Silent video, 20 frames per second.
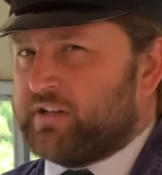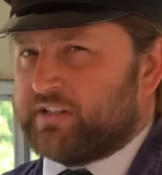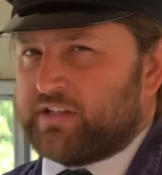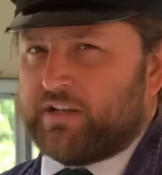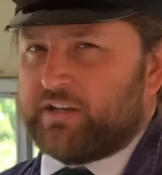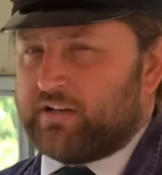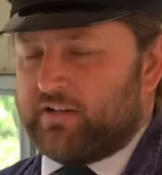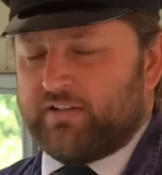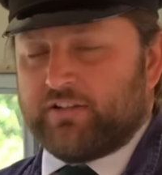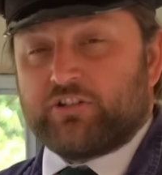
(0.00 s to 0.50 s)

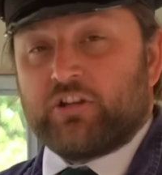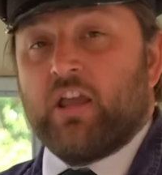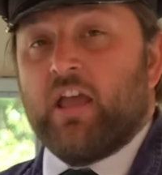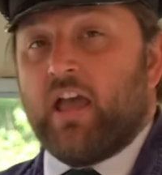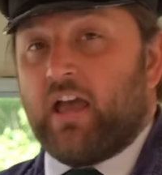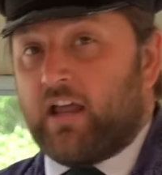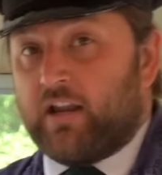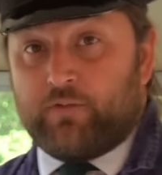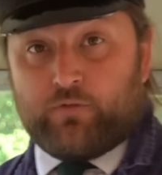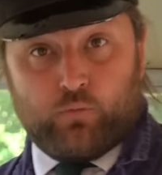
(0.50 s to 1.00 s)
Sentinelish,
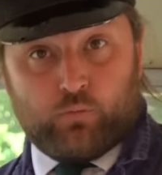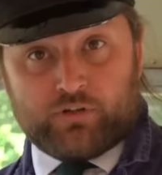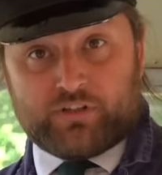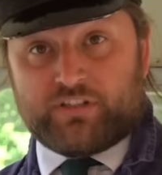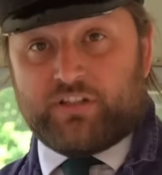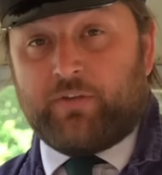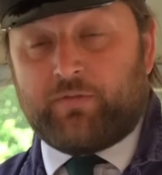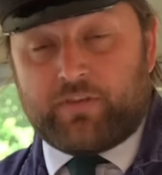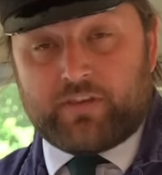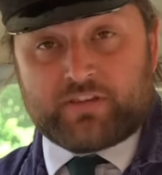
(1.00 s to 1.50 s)
and if you want to
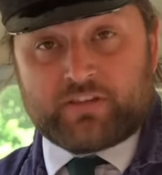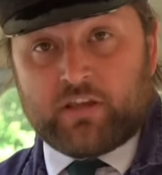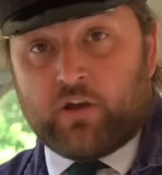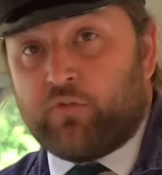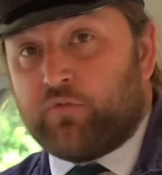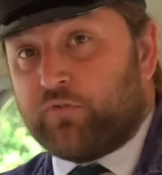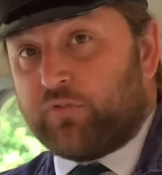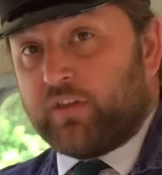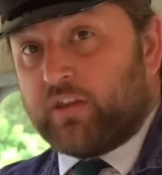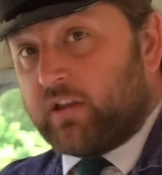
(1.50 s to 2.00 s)
see for
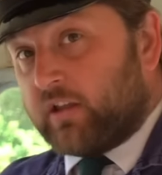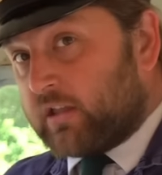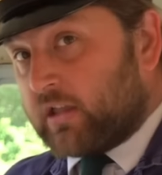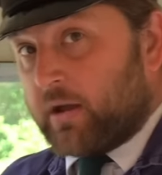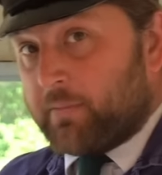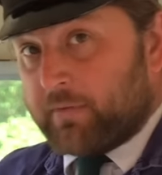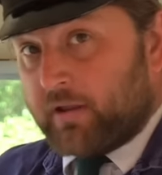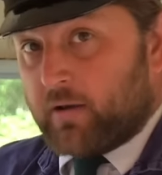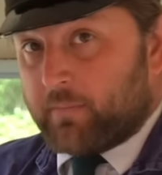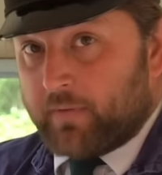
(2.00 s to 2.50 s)
yourself, then
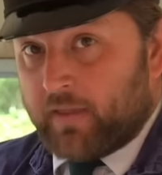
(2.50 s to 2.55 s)
coming up